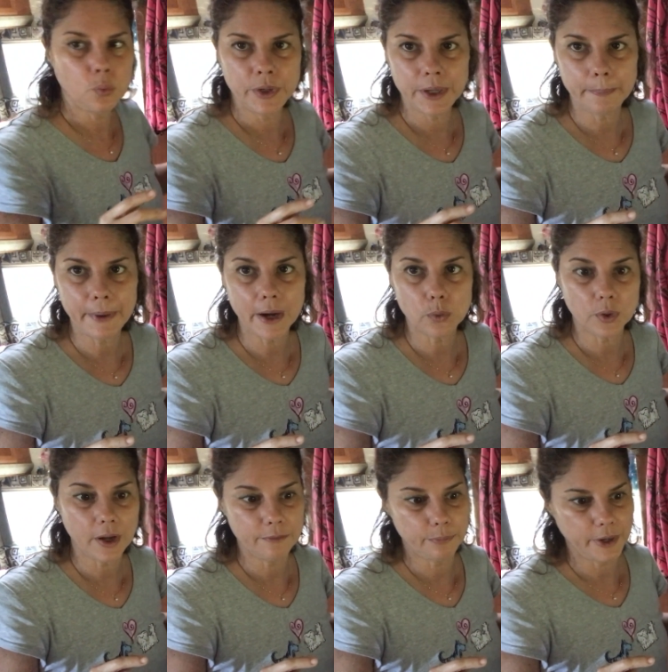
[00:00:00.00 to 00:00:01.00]
when we get back,
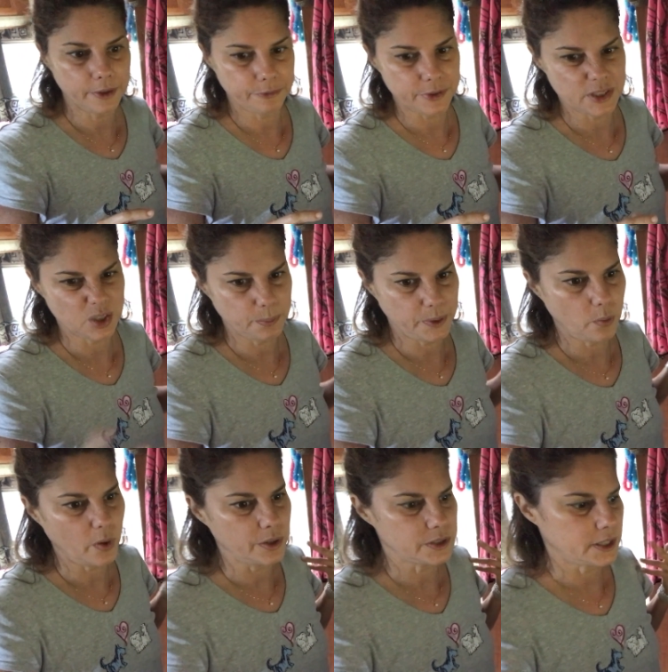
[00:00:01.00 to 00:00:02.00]
we'll have breakfast. It'll be
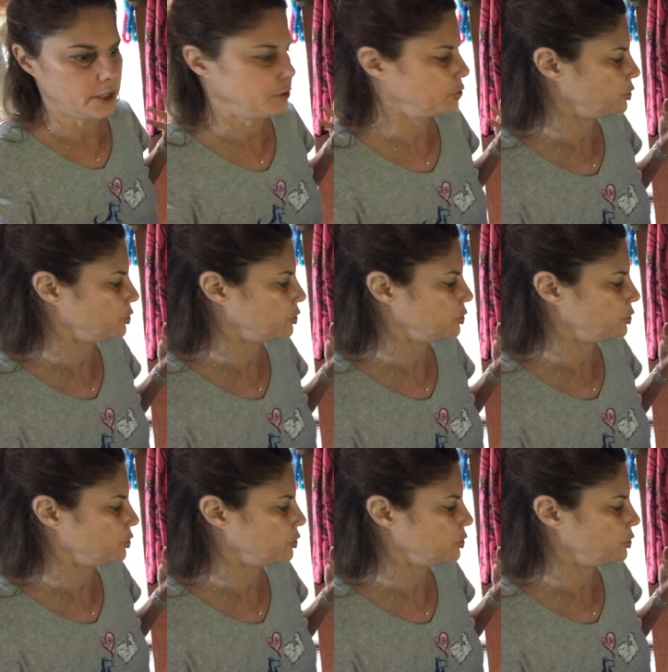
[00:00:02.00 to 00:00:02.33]
around ten or